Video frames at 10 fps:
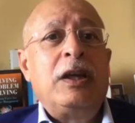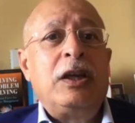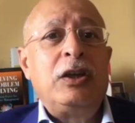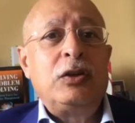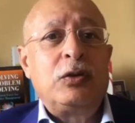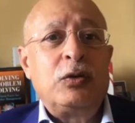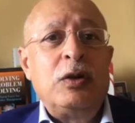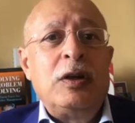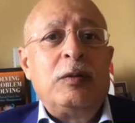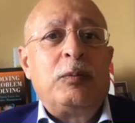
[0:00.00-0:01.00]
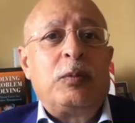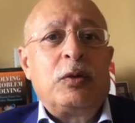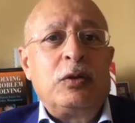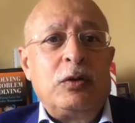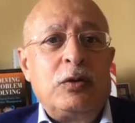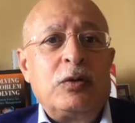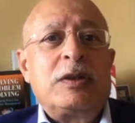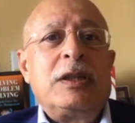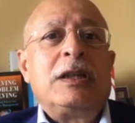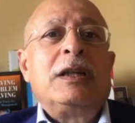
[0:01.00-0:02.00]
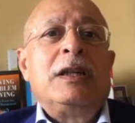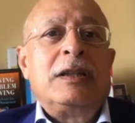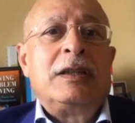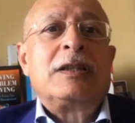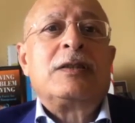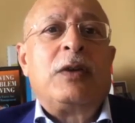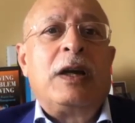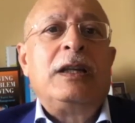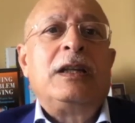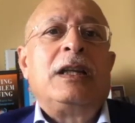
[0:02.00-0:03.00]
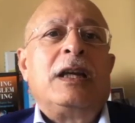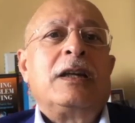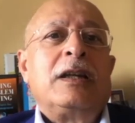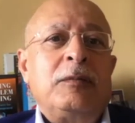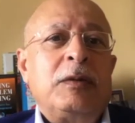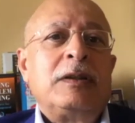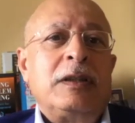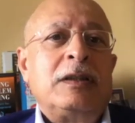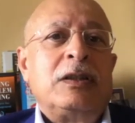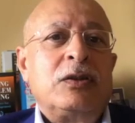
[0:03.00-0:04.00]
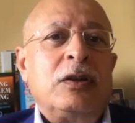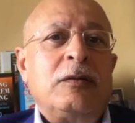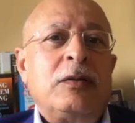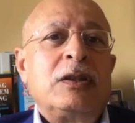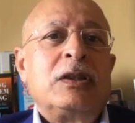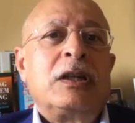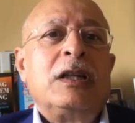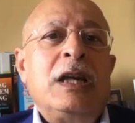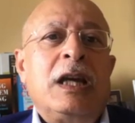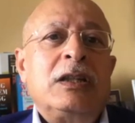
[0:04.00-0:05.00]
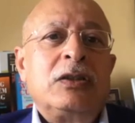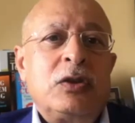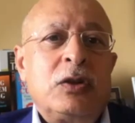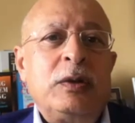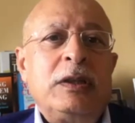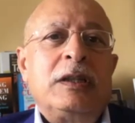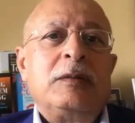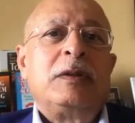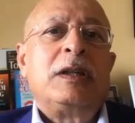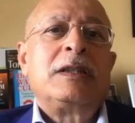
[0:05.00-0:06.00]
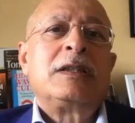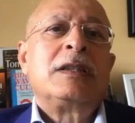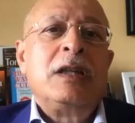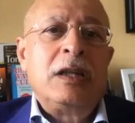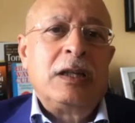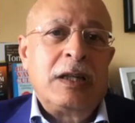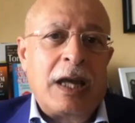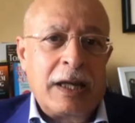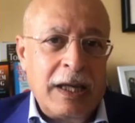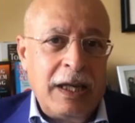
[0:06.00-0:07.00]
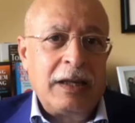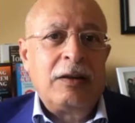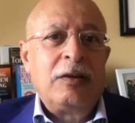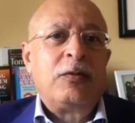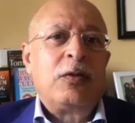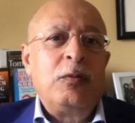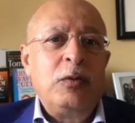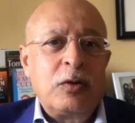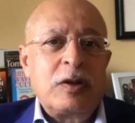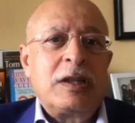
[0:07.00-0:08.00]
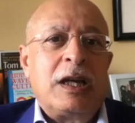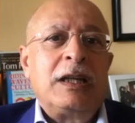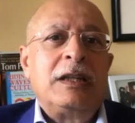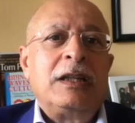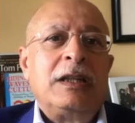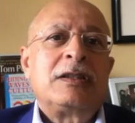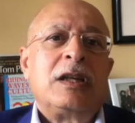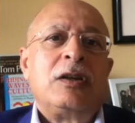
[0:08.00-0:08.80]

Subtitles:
into producing this final agreement in the joint venture and showing him that is, again, from your side, it's a